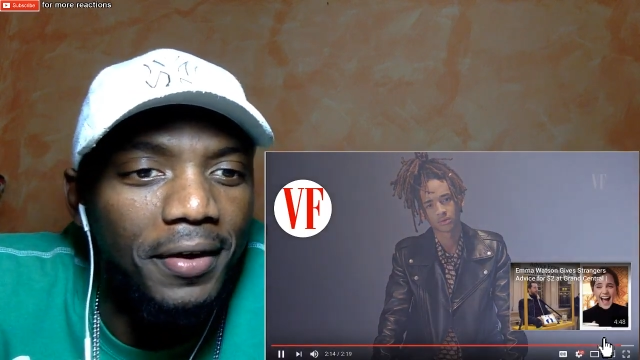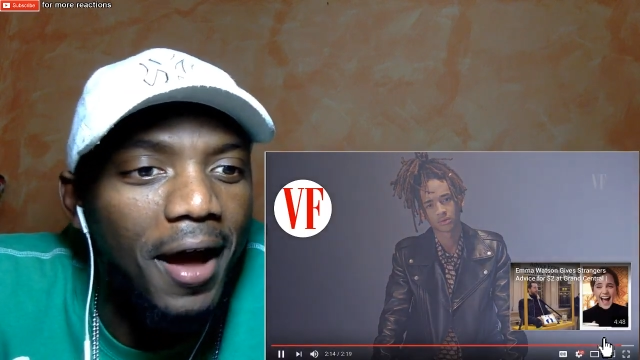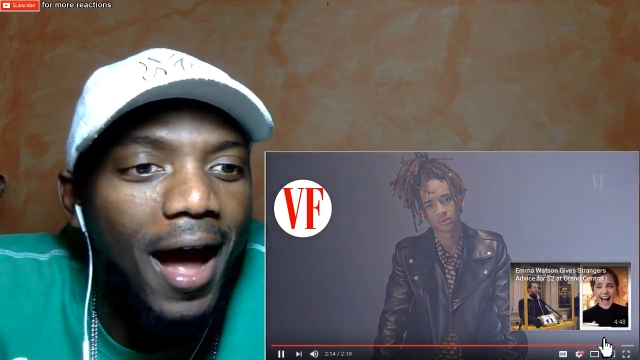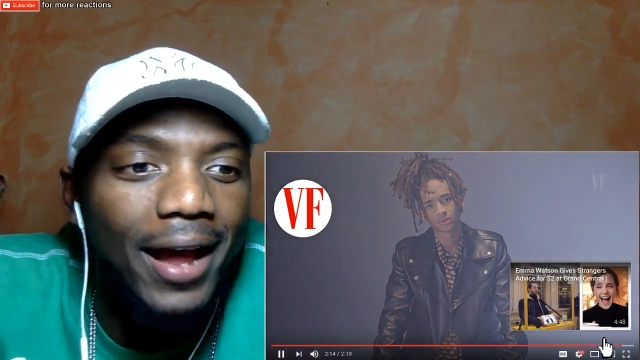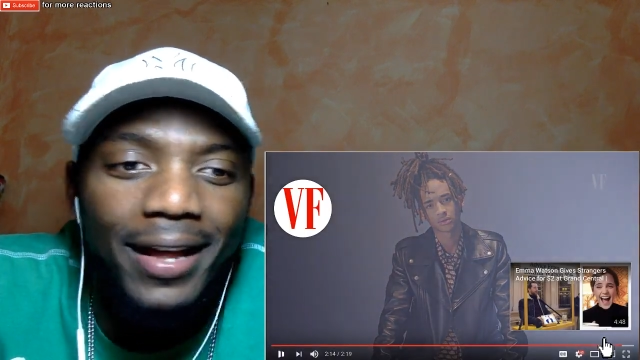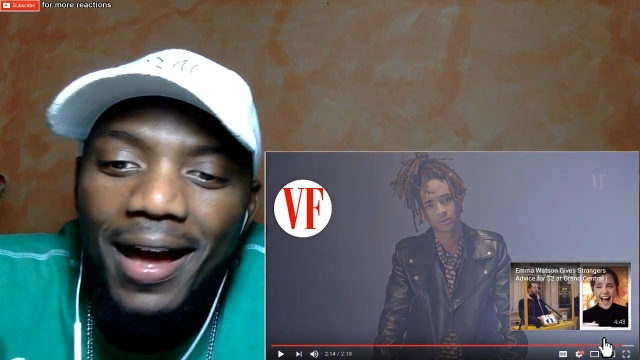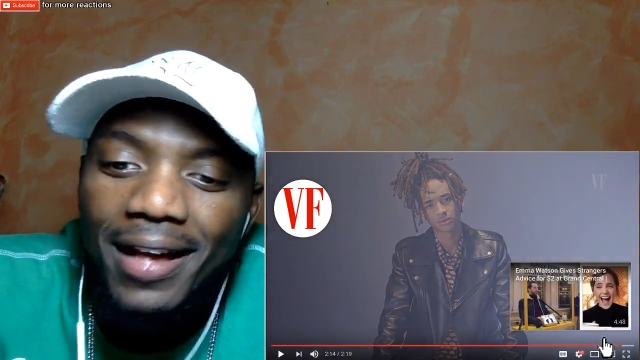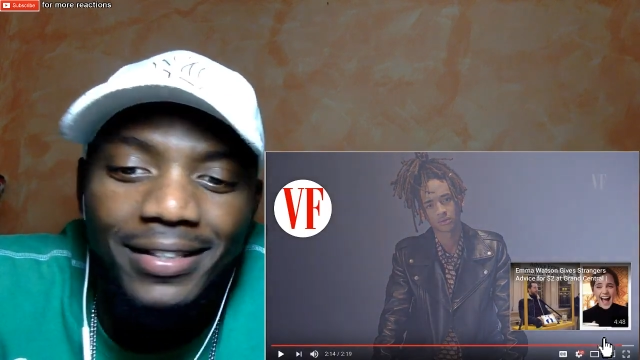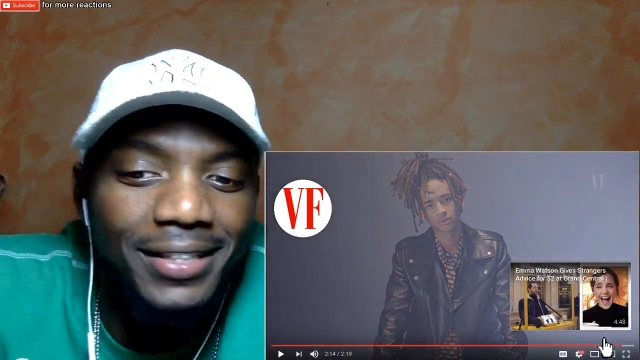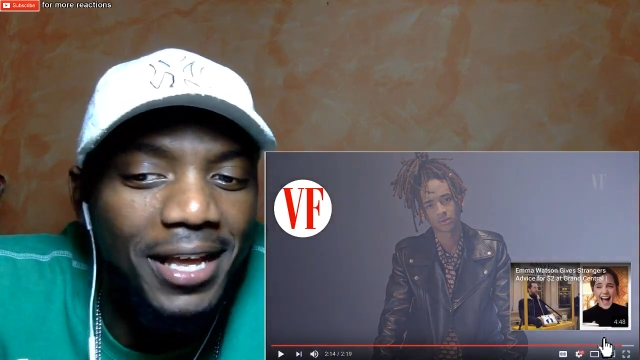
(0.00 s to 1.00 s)
Speaker 1: Alright
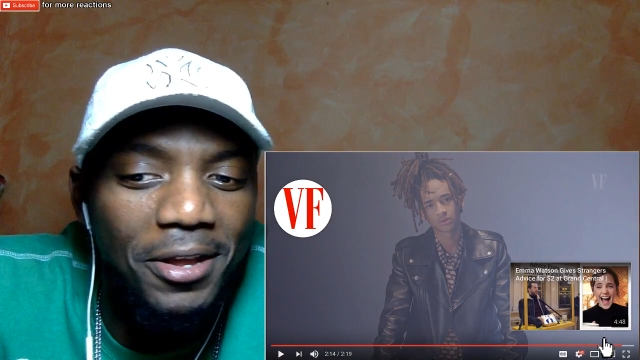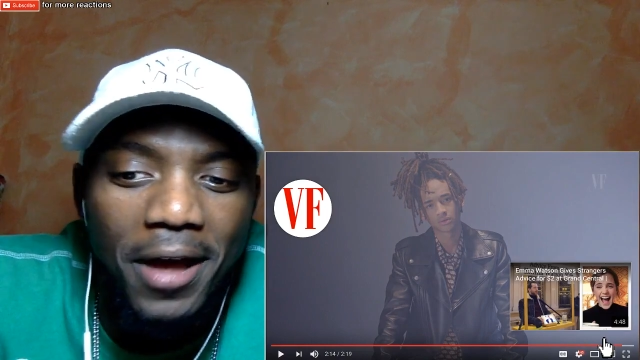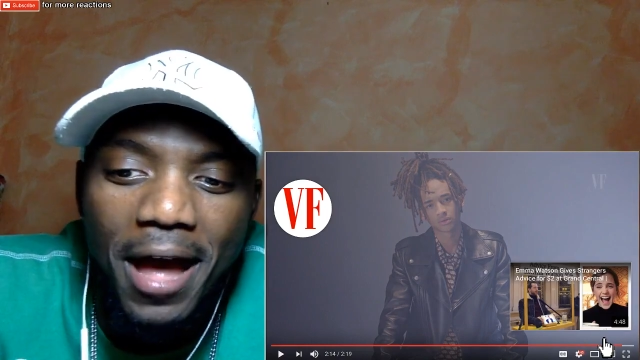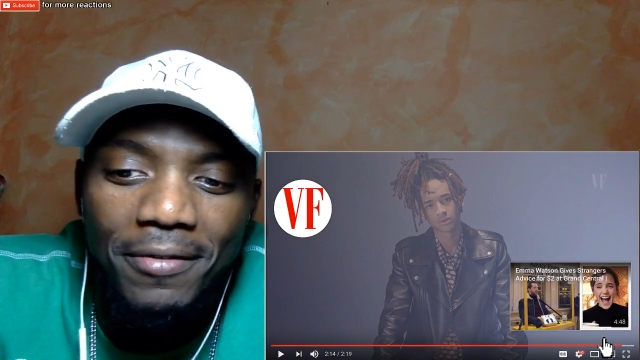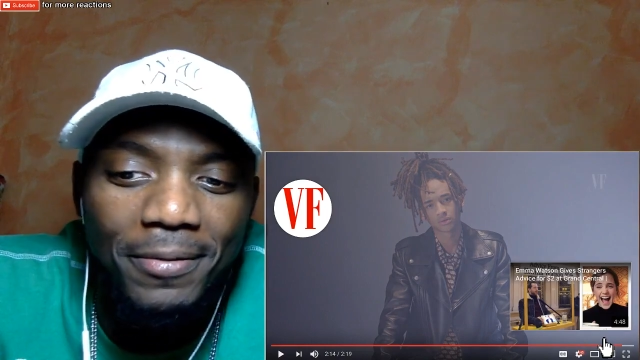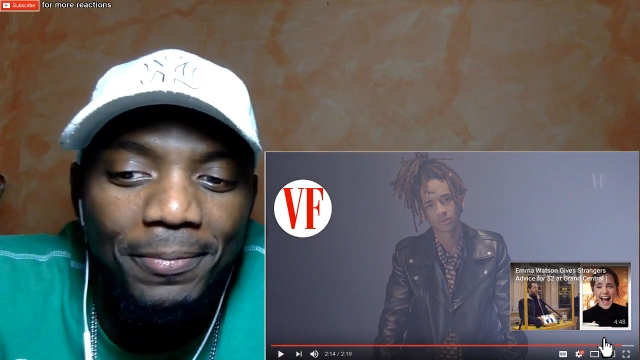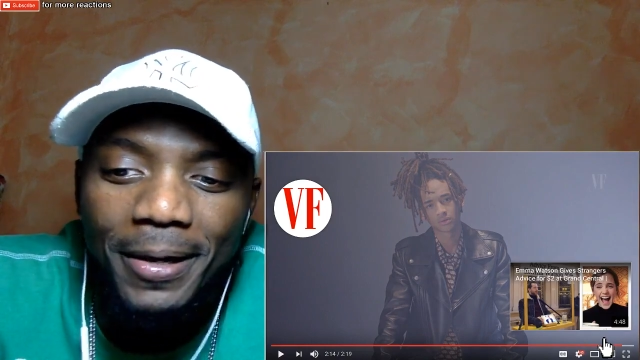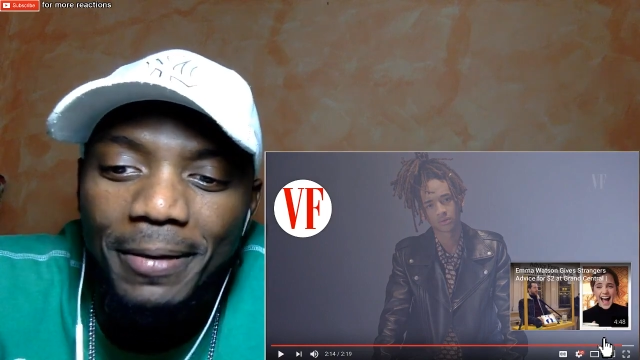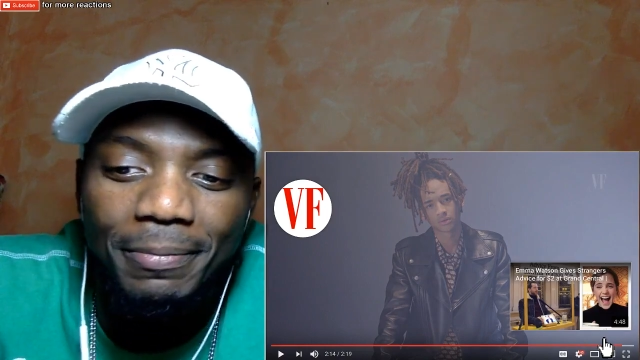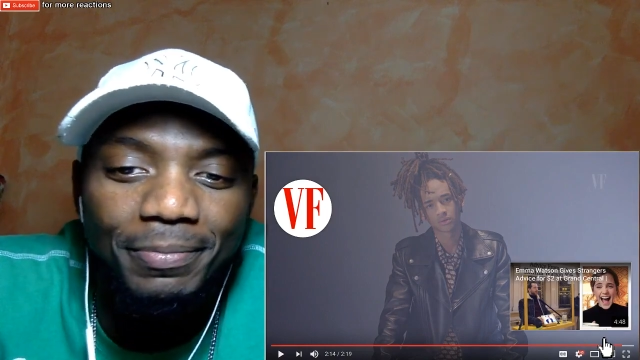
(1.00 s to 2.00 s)
guys, there you have it,
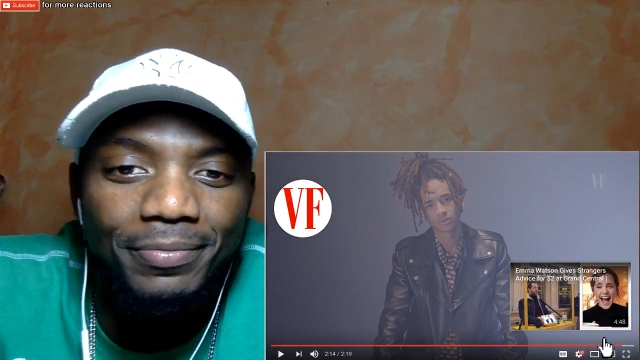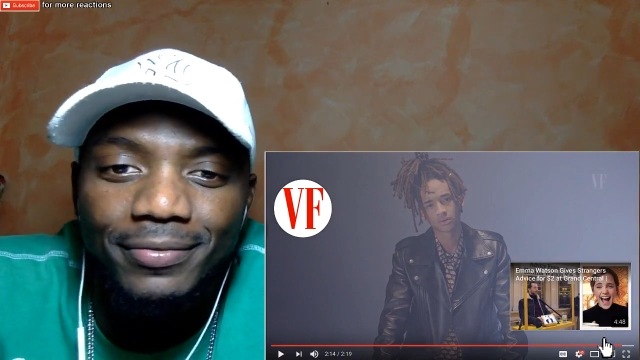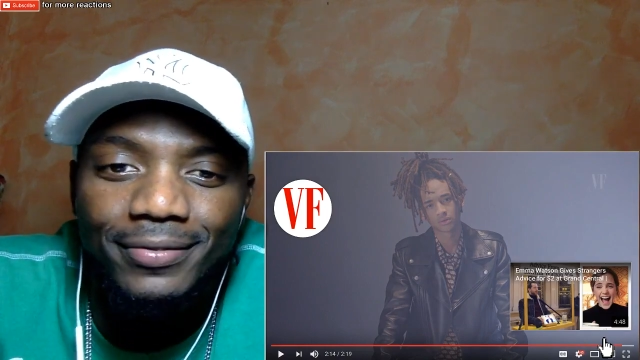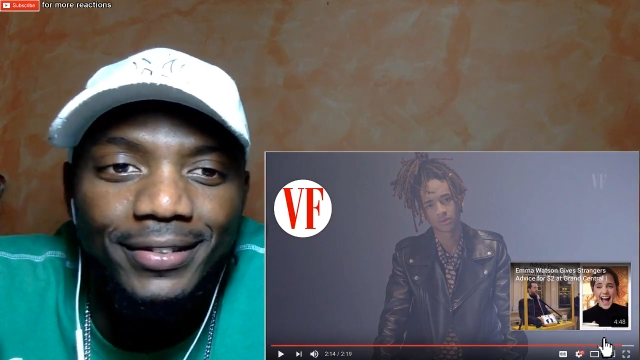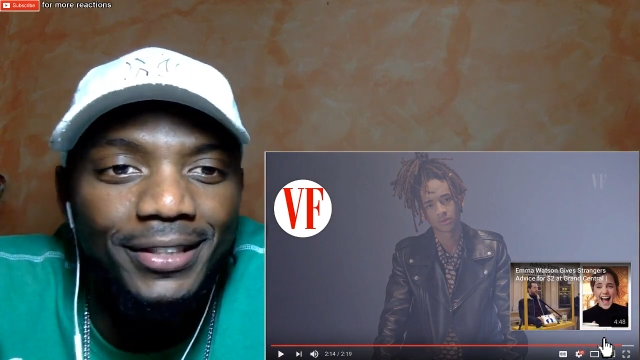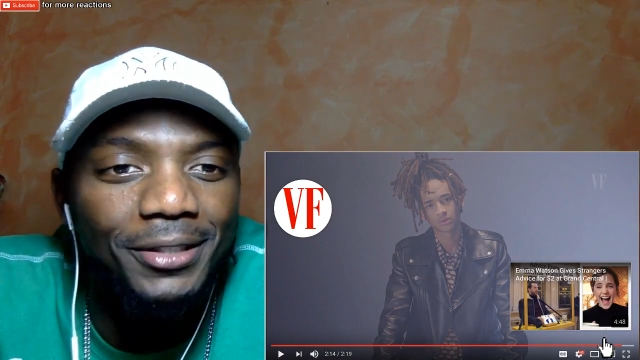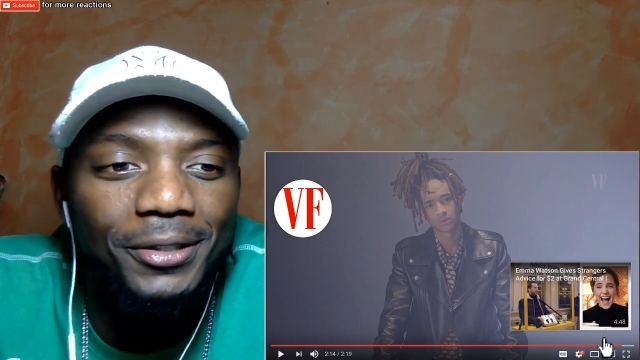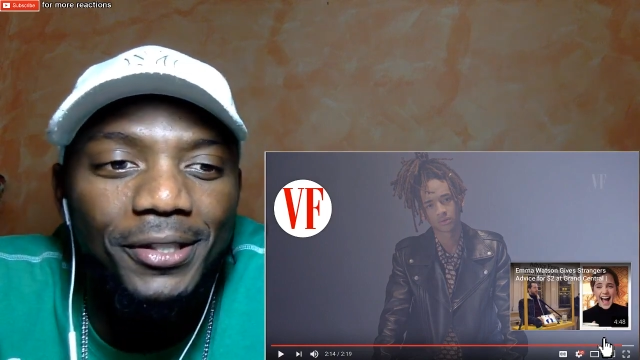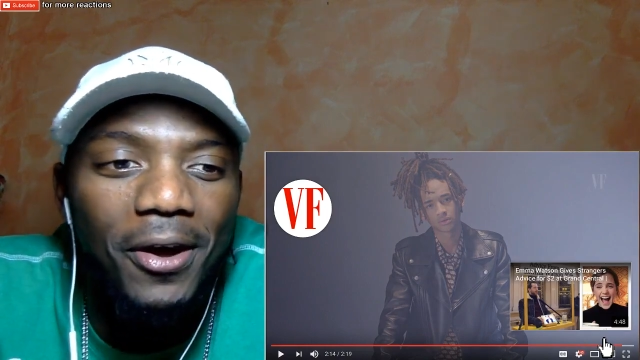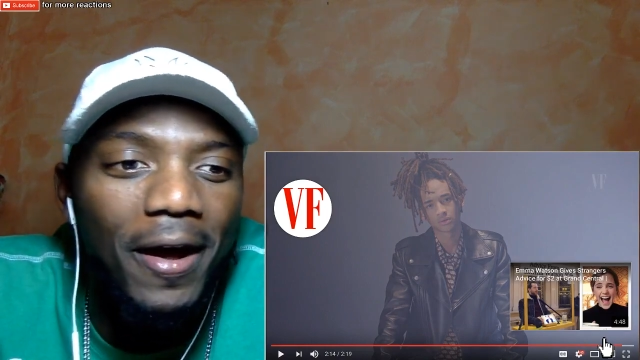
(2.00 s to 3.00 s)
man. You
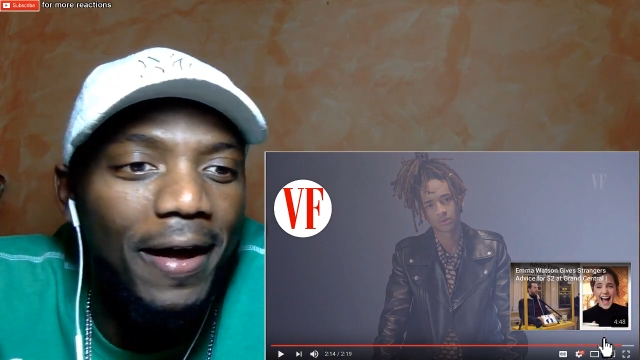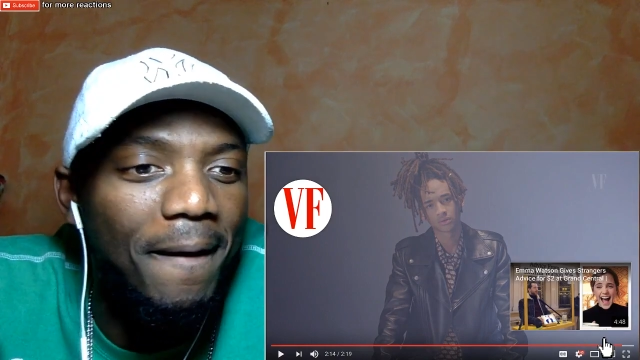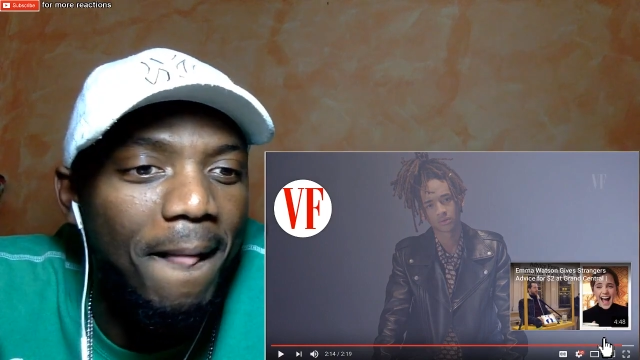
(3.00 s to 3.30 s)
saw it.